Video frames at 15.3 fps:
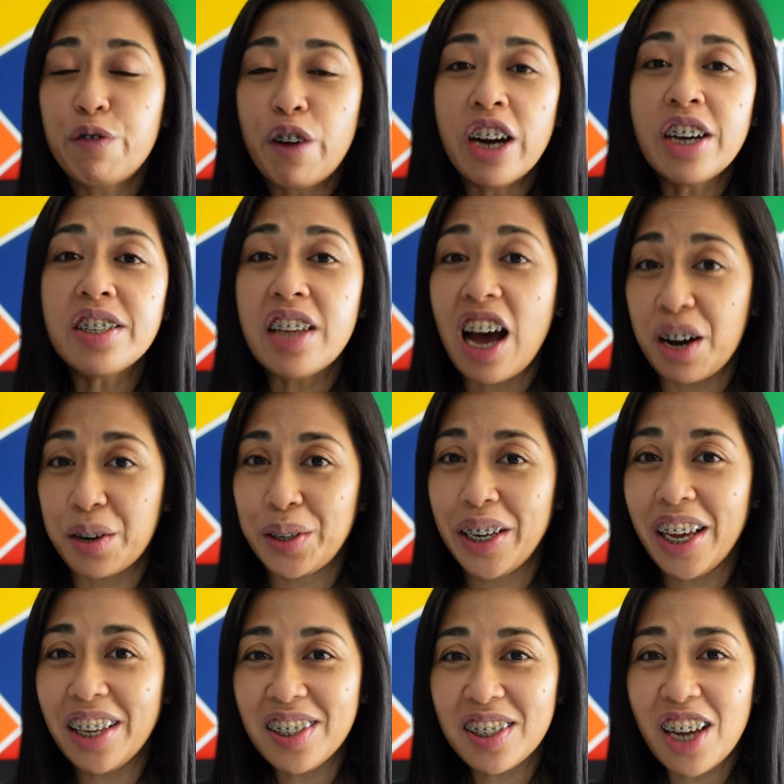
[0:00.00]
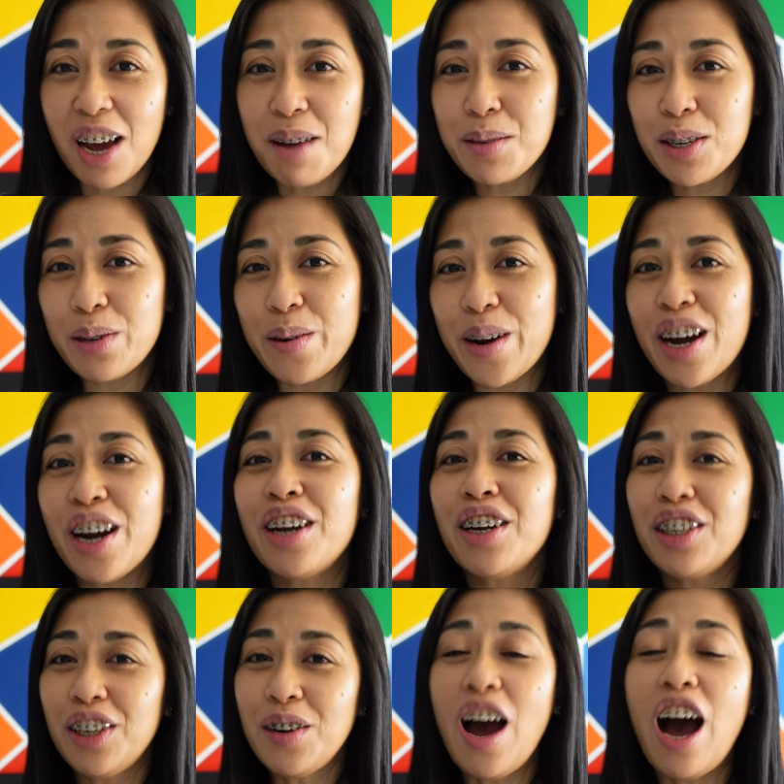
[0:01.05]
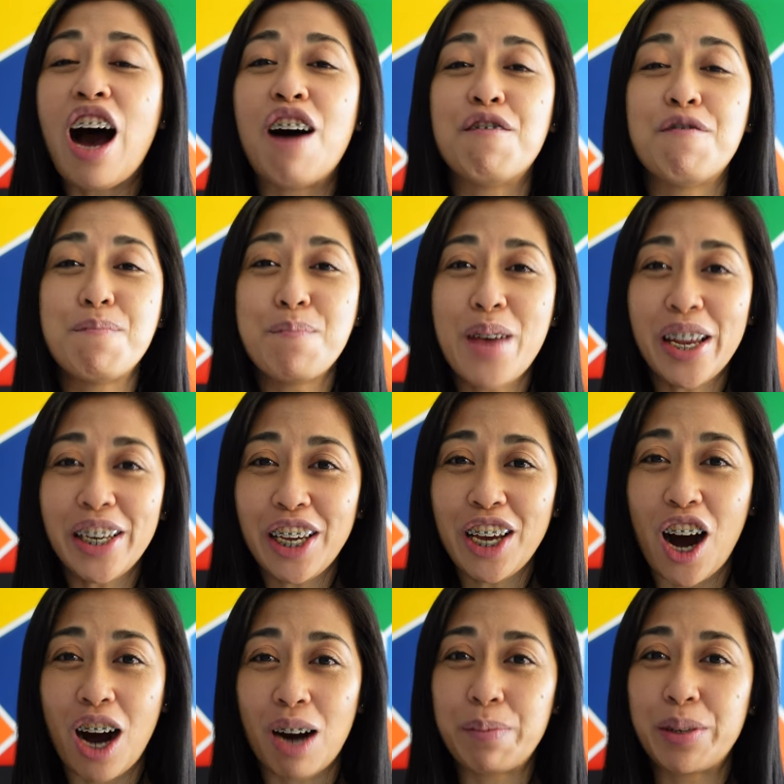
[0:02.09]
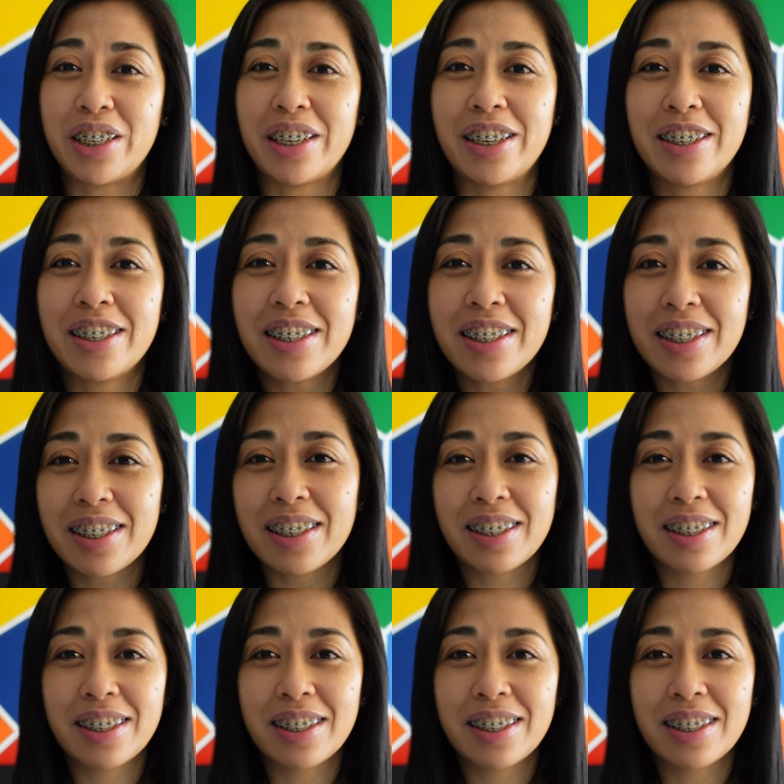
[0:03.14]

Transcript: far as how to get to Times Square, you have many options.